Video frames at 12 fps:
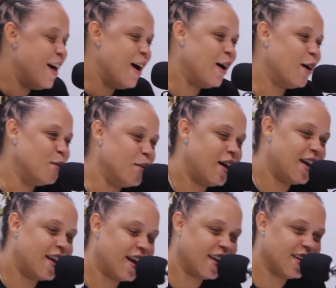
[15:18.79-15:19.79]
Oh,
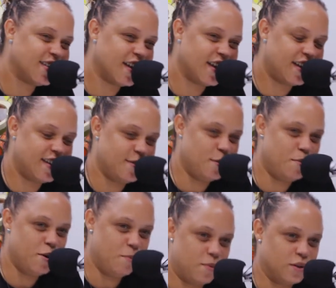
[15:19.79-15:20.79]
man. I guess I got to give a
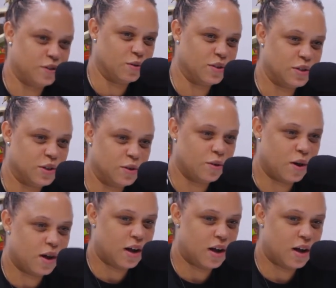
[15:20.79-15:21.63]
poop ritual too.